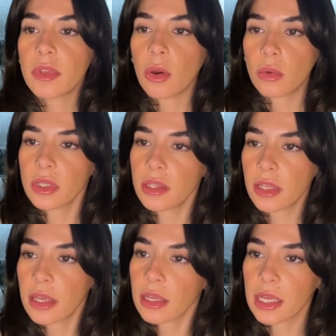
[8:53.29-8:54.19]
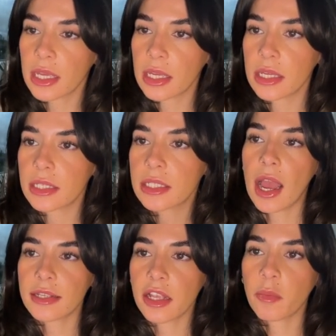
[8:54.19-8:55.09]
The only thing is,
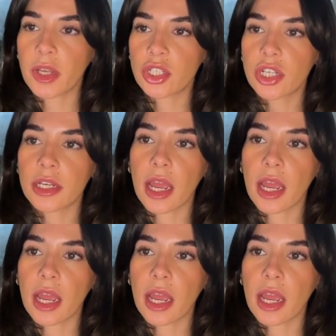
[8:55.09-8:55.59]
as I mentioned,